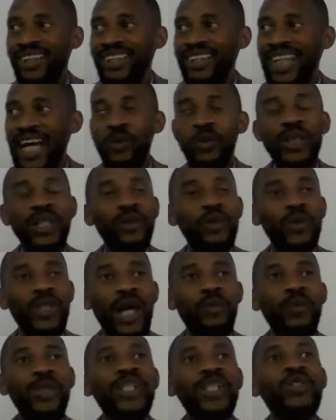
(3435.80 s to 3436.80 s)
that we
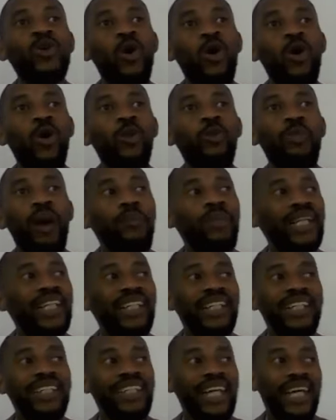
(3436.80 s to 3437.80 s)
that we know
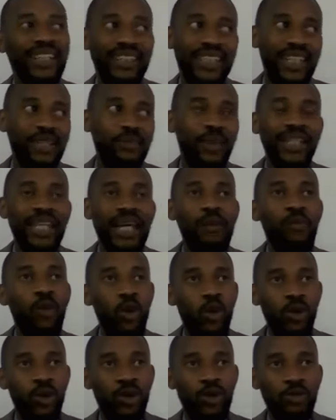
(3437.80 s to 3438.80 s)
publicly there are 10, but there are
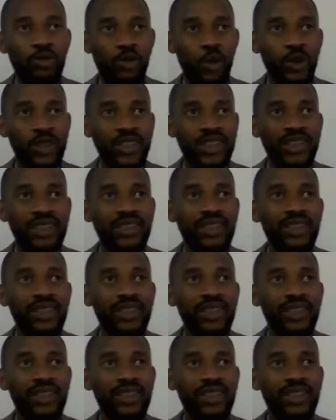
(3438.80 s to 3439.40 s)
more, of course.